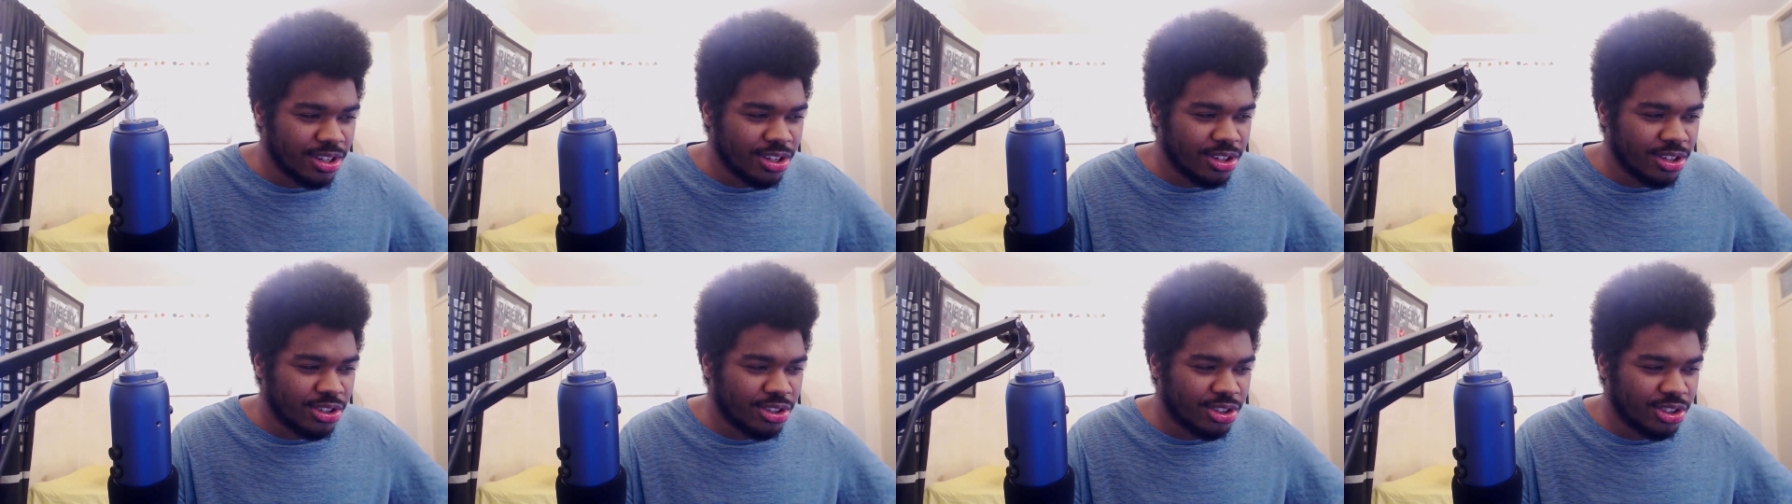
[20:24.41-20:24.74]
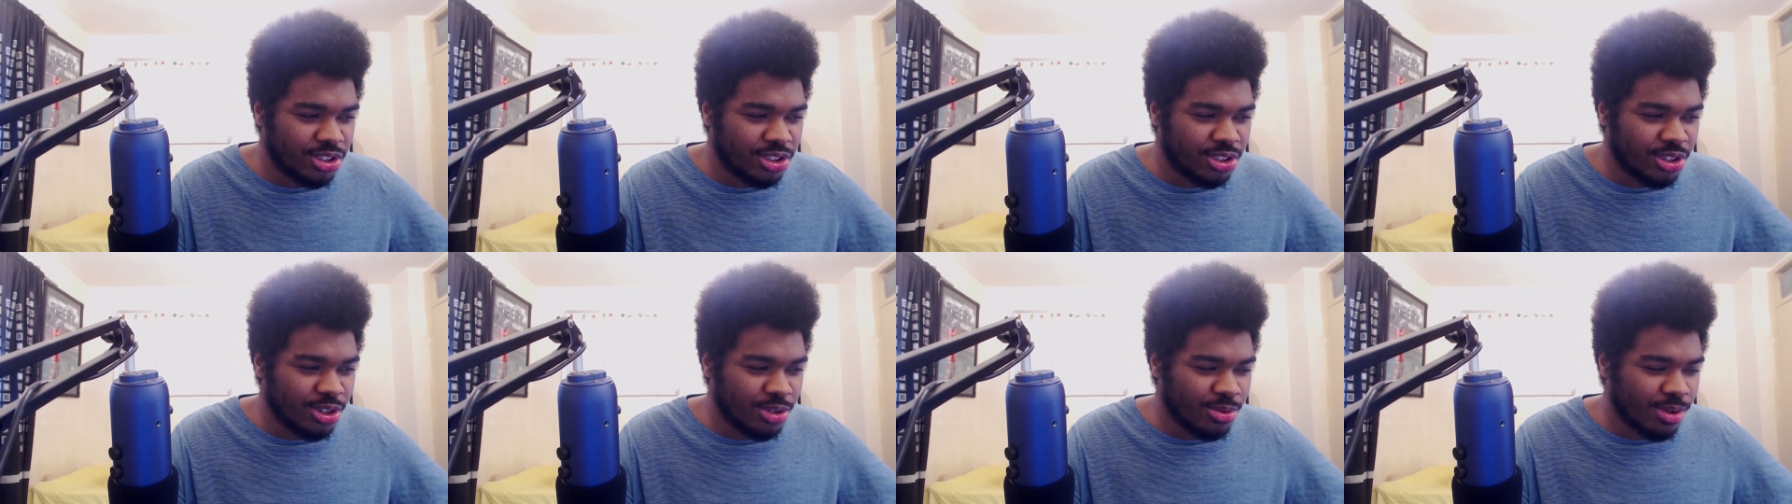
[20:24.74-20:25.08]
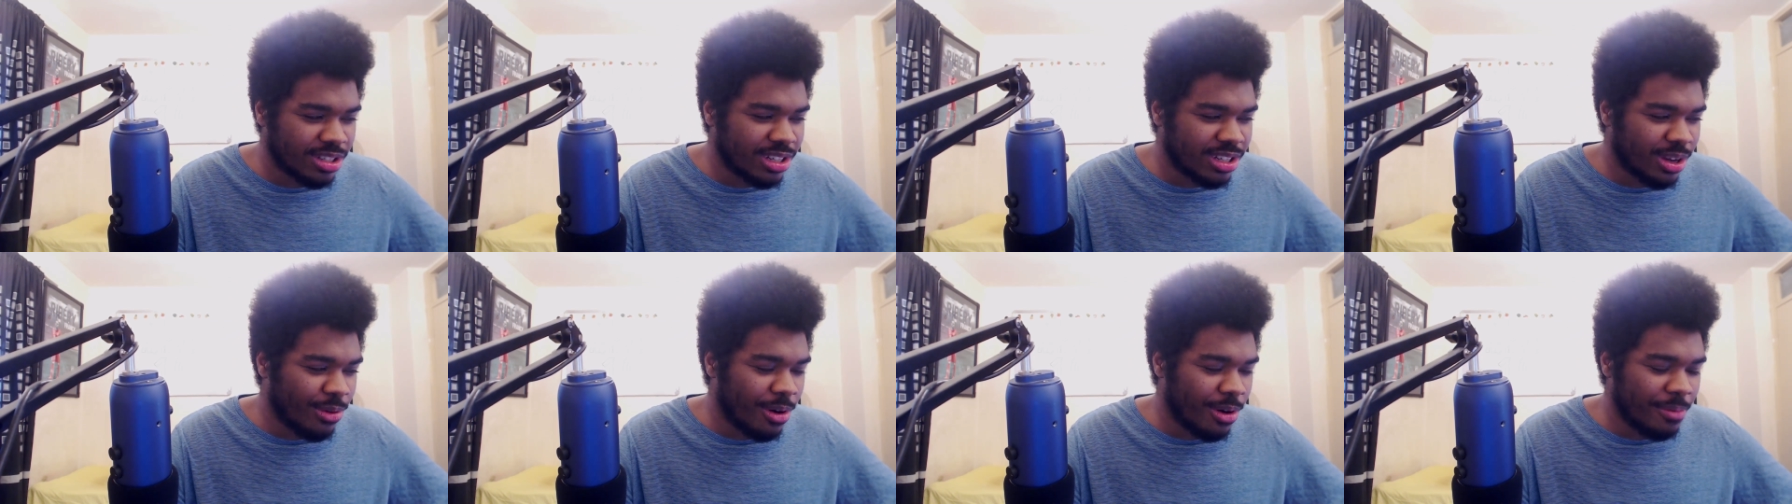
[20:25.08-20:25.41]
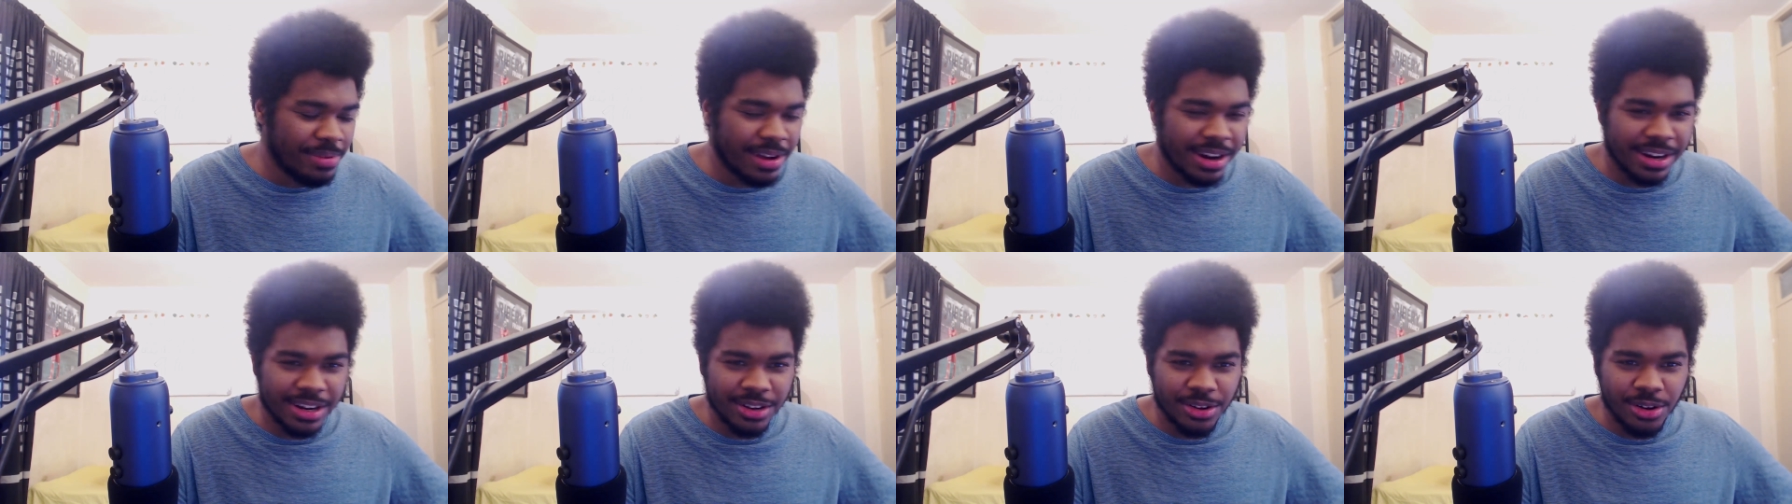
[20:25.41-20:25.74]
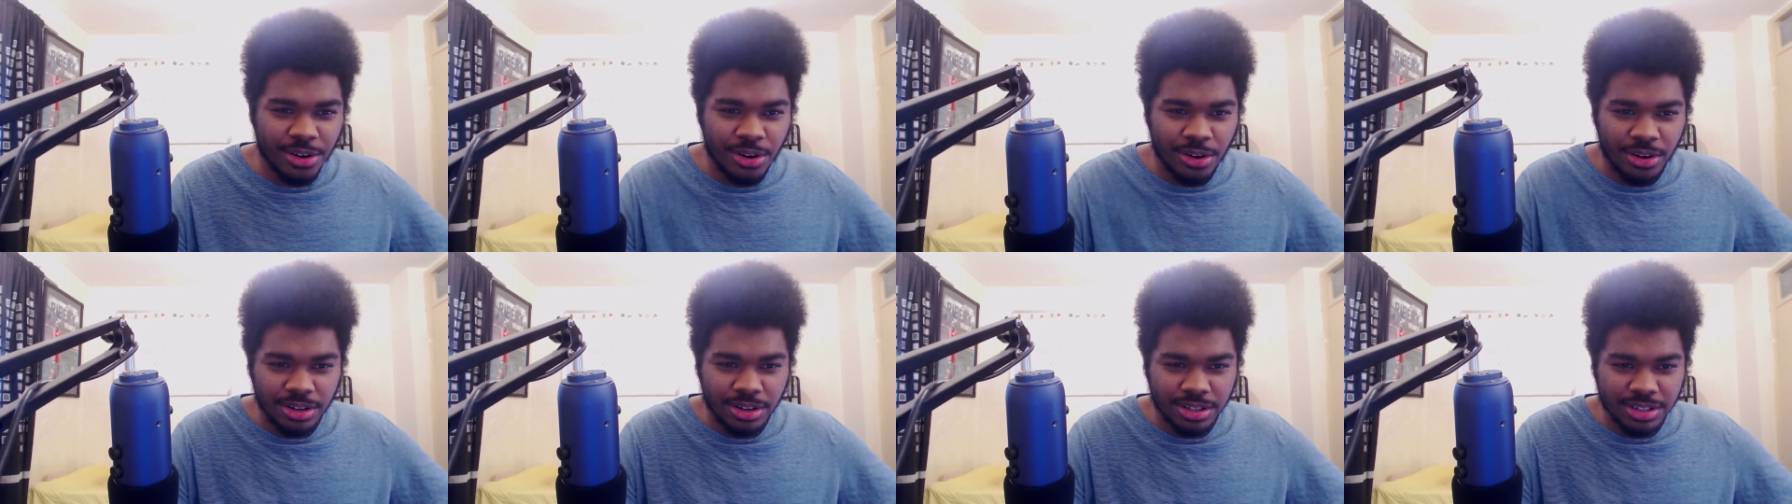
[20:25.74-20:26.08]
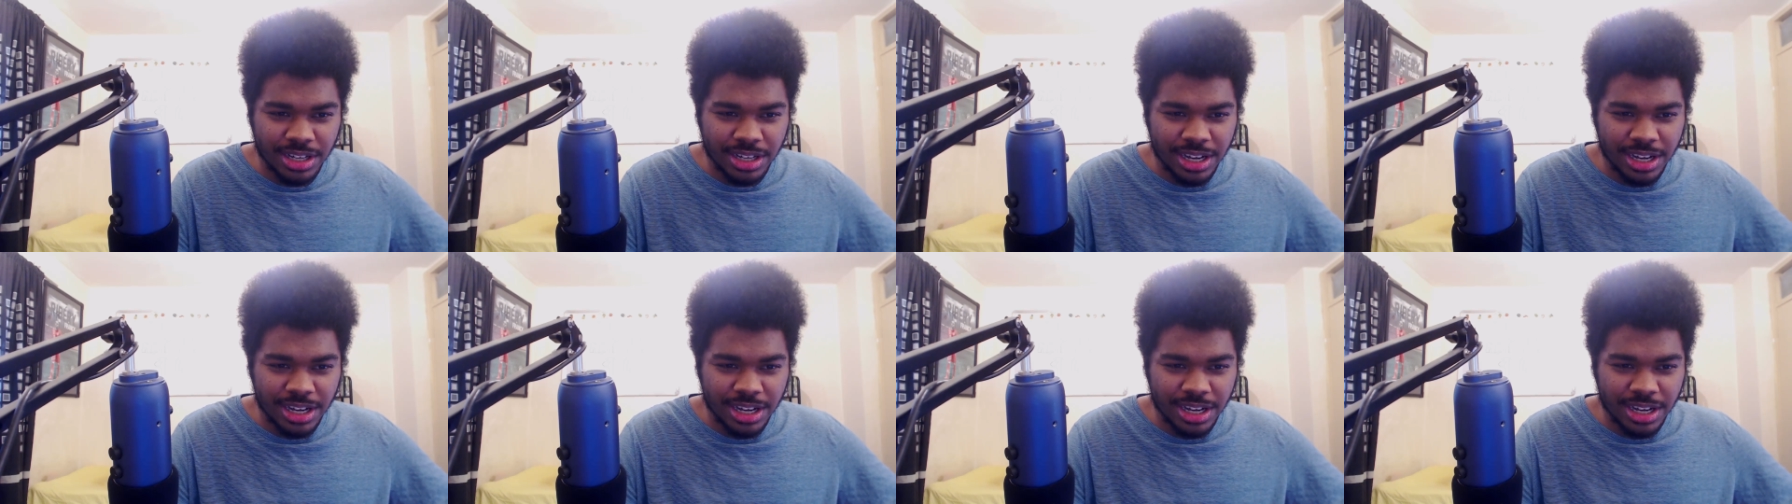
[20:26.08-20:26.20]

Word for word: shoot, what's that one planet called?